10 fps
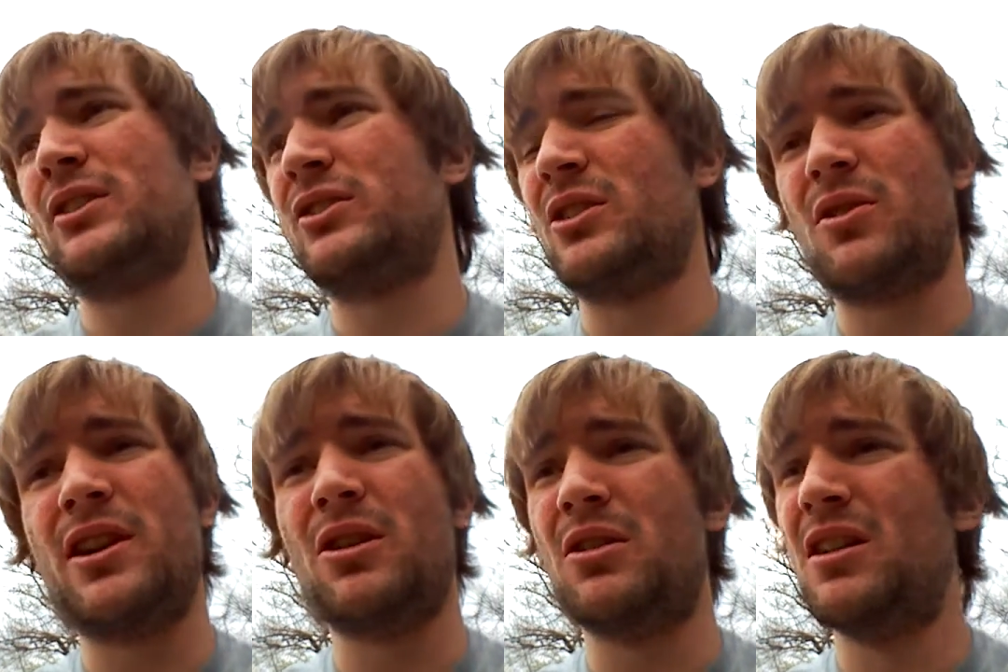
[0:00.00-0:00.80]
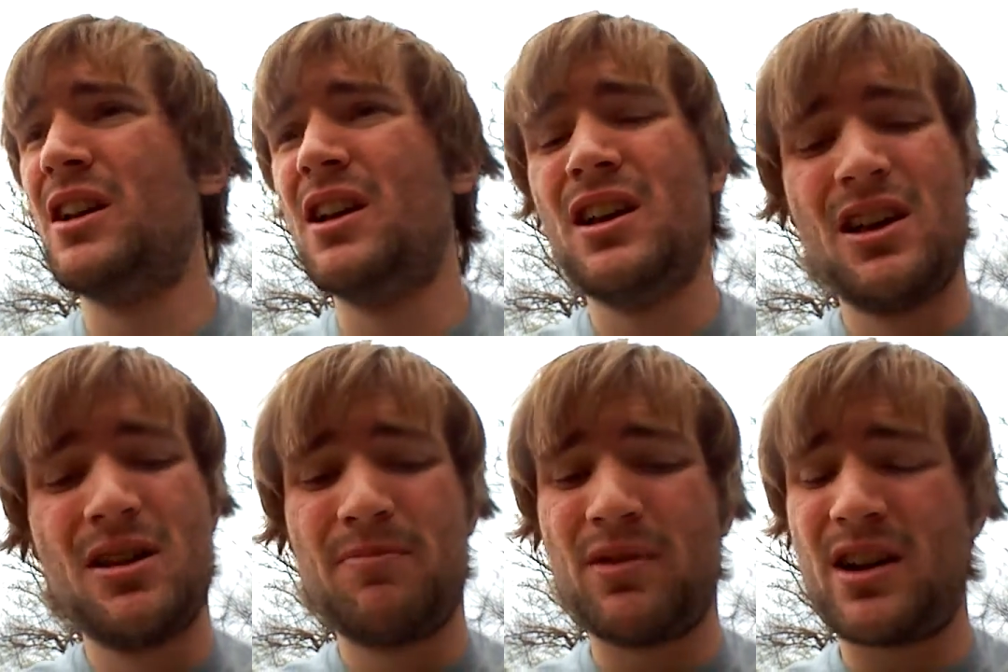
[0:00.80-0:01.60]
cereal,
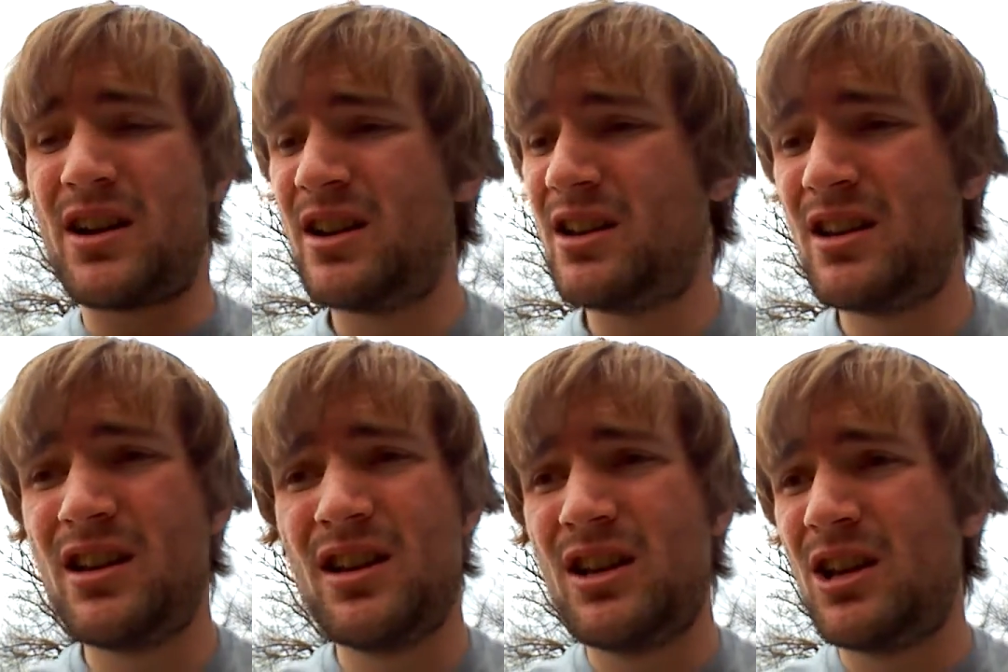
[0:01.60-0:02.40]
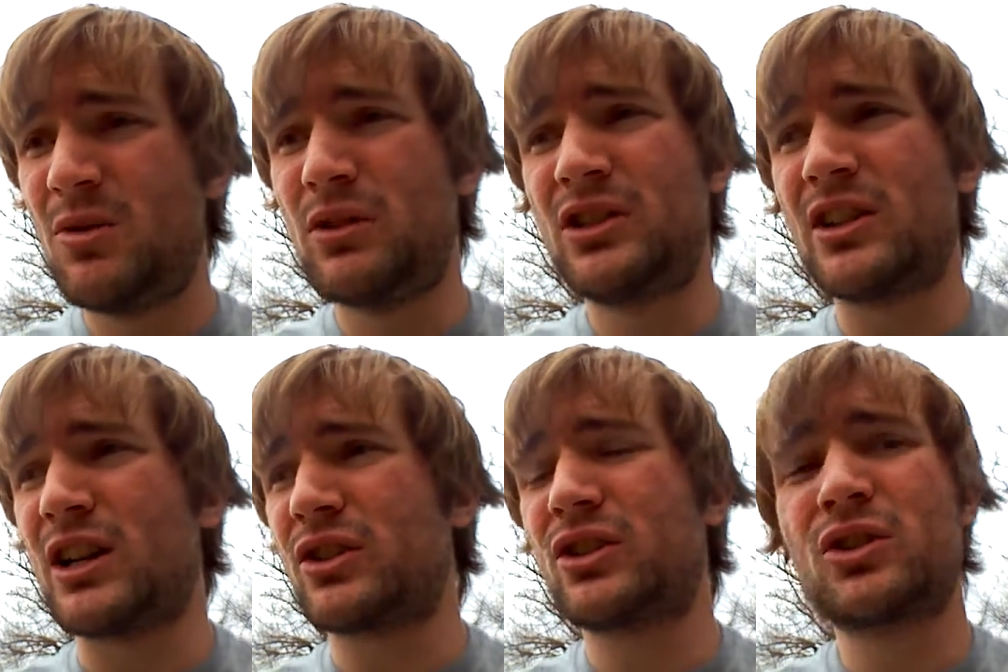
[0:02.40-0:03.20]
but it was such a
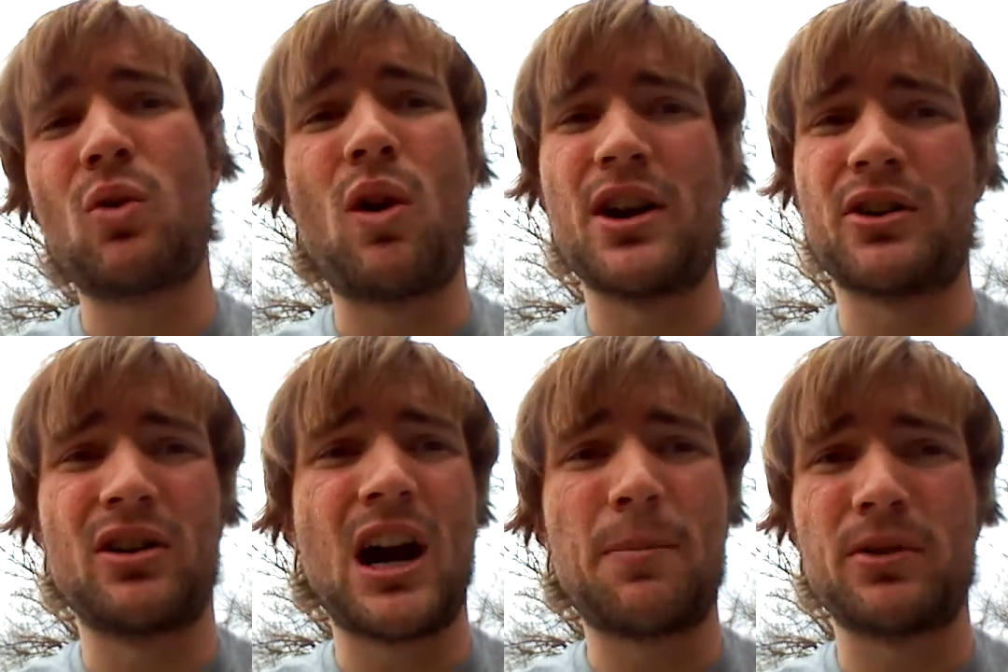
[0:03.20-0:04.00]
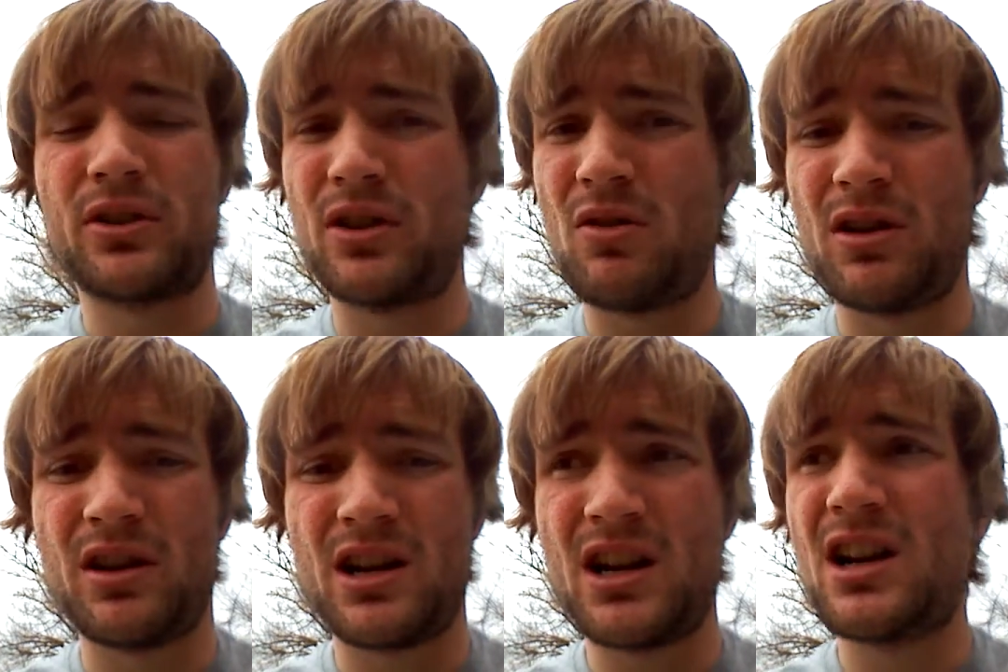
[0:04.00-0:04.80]
squandered
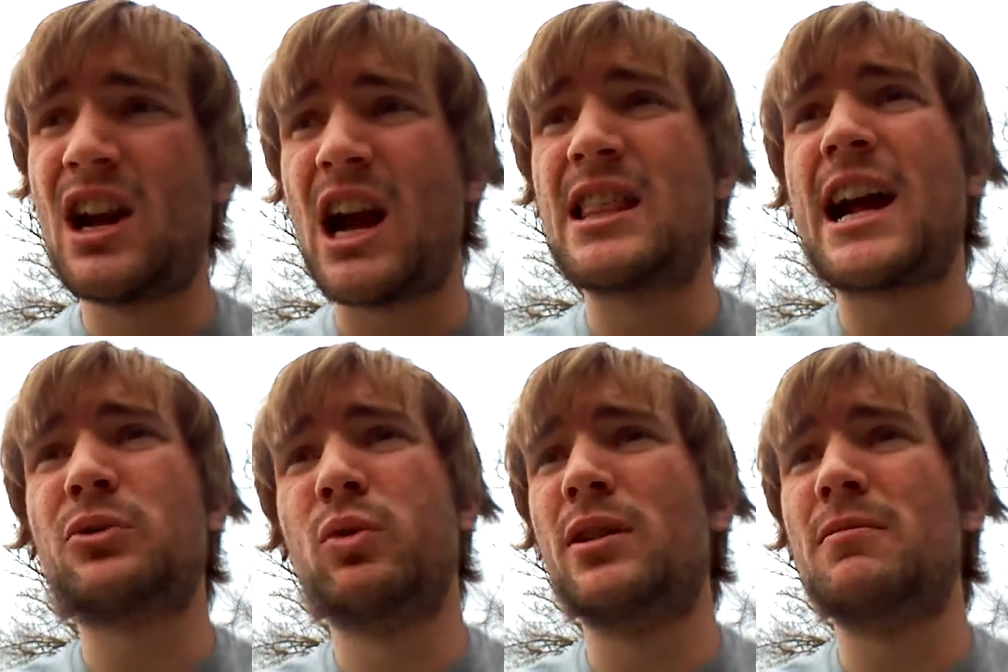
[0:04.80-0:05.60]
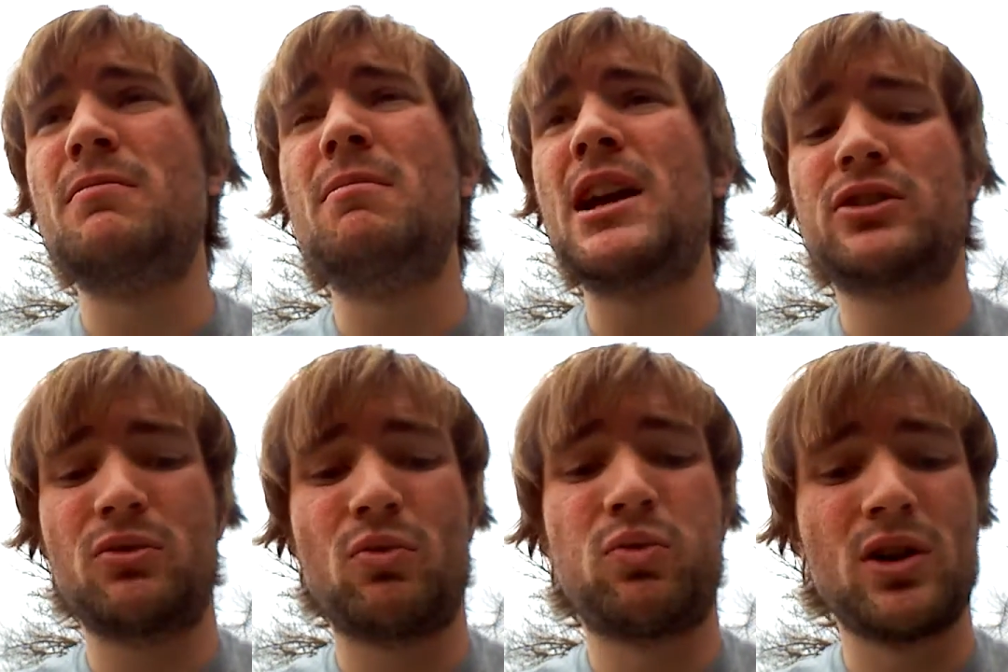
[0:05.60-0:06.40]
opportunity. And that's what makes it
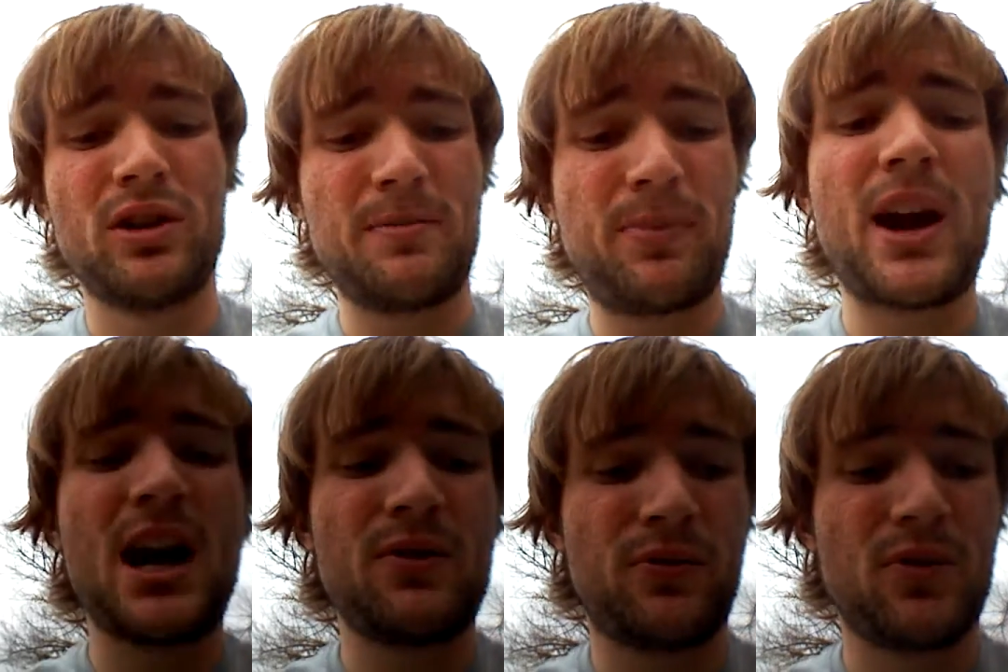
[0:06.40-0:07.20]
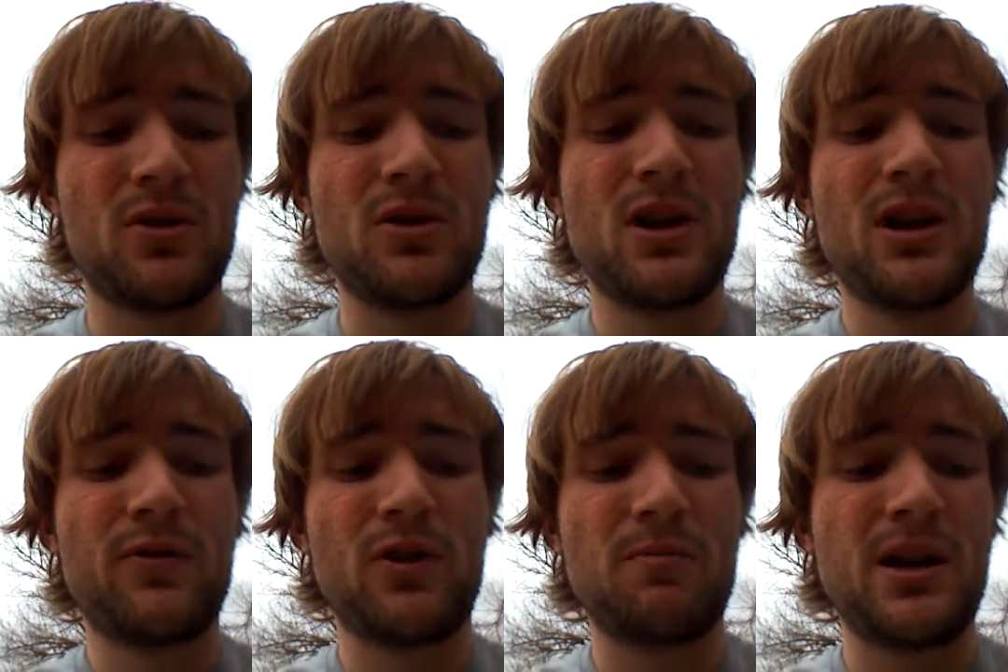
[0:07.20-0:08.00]
really painful
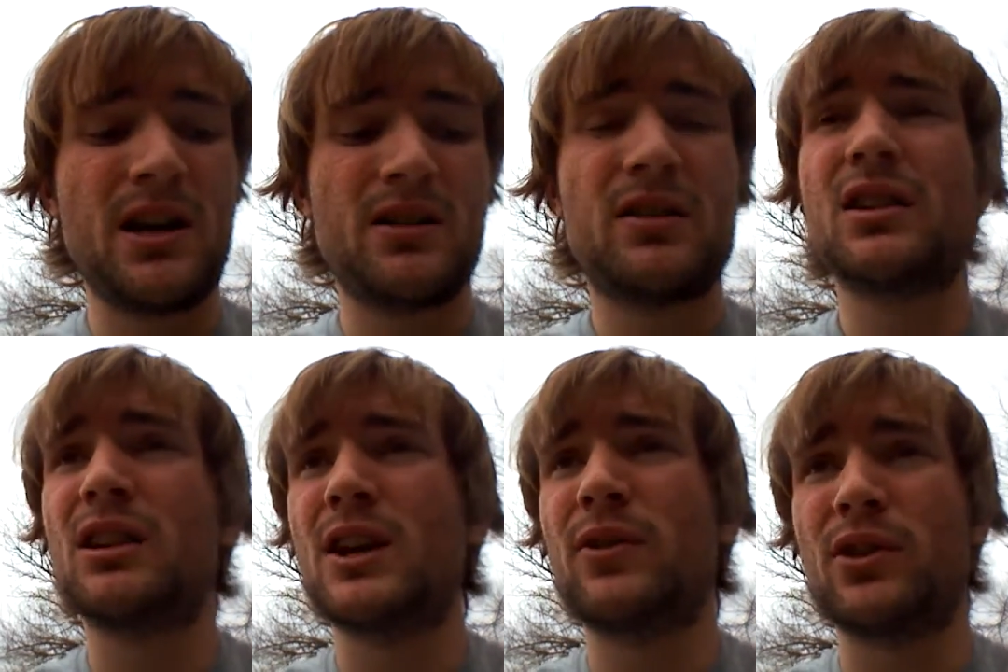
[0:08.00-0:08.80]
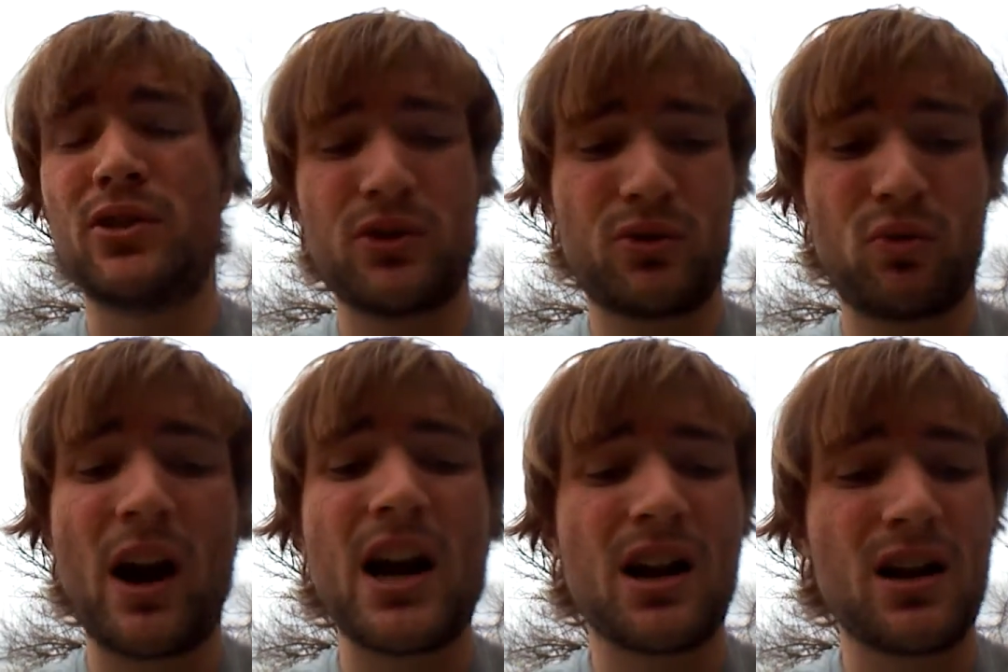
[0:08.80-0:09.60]
for me to give it this
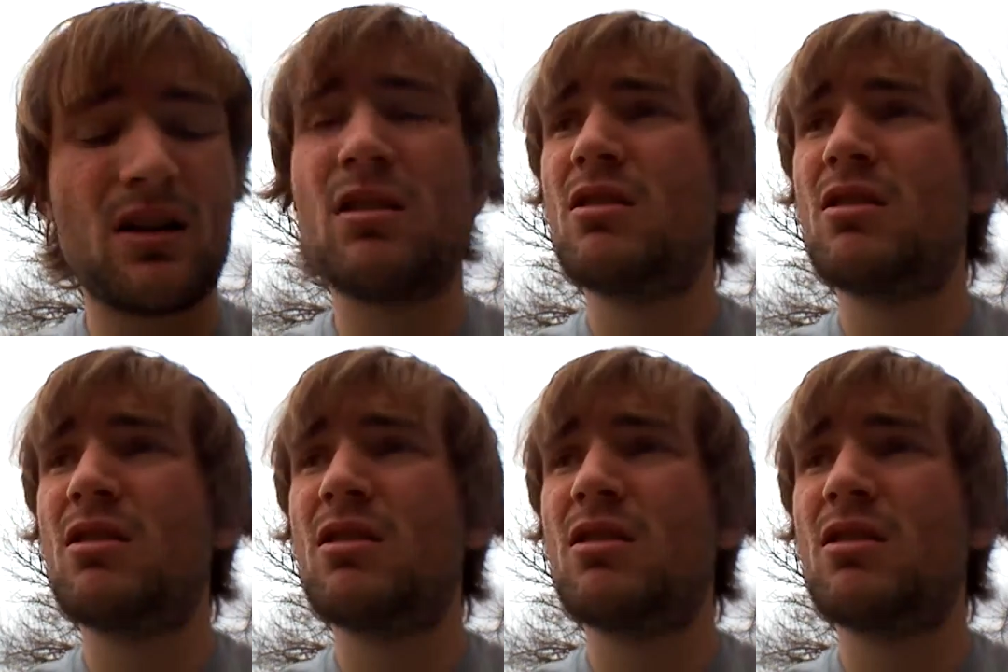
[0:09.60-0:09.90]
rating.